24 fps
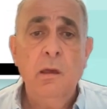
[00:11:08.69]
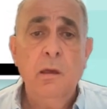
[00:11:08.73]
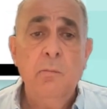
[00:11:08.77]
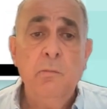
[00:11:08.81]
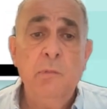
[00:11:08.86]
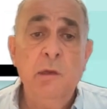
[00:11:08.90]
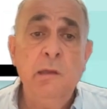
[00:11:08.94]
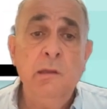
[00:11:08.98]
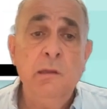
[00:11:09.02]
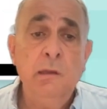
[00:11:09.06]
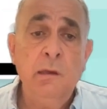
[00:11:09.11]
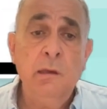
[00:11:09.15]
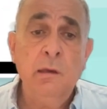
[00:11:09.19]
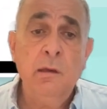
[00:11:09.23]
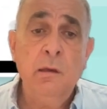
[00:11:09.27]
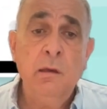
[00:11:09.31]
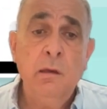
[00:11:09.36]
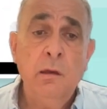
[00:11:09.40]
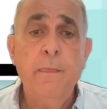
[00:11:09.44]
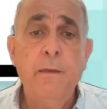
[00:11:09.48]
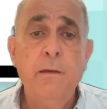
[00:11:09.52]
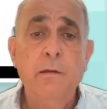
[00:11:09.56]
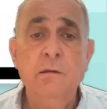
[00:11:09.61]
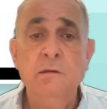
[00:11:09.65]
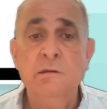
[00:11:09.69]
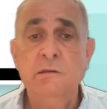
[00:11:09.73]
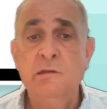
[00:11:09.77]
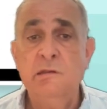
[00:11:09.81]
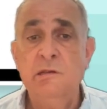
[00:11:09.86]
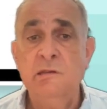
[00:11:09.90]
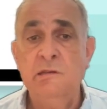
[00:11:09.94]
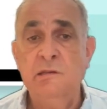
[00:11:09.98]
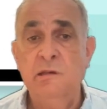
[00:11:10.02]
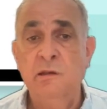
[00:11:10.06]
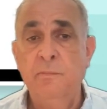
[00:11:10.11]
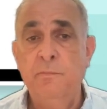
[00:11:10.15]
meaning this
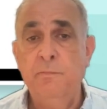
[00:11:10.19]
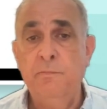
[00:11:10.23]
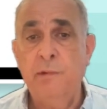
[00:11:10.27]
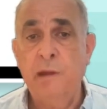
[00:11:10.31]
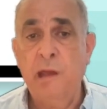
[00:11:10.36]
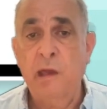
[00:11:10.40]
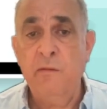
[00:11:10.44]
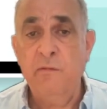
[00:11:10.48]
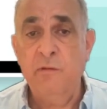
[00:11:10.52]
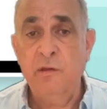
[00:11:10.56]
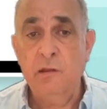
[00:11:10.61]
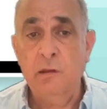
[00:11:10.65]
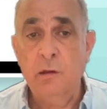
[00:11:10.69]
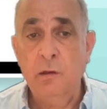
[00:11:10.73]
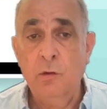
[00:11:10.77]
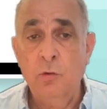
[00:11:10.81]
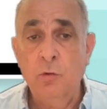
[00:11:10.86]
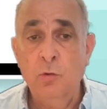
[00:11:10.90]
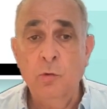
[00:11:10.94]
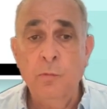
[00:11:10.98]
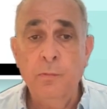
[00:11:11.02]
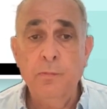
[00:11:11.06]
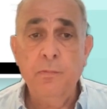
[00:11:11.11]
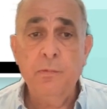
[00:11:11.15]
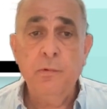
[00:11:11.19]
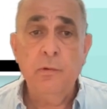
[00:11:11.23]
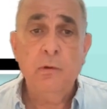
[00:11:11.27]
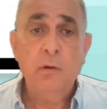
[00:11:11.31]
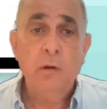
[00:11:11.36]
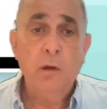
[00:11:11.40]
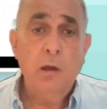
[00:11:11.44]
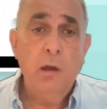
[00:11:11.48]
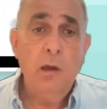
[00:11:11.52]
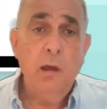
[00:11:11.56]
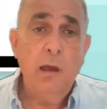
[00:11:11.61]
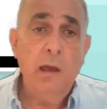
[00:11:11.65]
is a private group
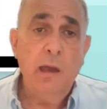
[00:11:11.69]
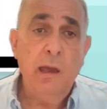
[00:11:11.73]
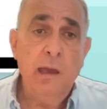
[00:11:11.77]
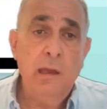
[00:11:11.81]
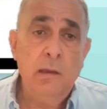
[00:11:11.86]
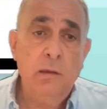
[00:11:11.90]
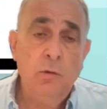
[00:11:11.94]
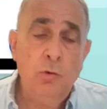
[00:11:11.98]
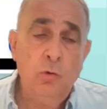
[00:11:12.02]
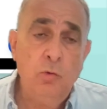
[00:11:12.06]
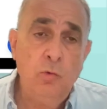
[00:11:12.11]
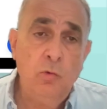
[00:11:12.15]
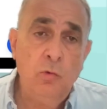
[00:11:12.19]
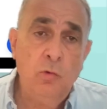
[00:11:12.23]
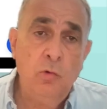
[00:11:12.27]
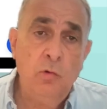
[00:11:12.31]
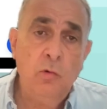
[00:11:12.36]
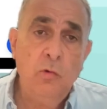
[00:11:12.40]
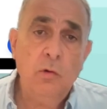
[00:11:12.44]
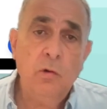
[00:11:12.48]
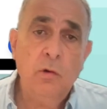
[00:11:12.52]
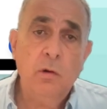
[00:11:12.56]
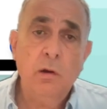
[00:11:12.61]
and who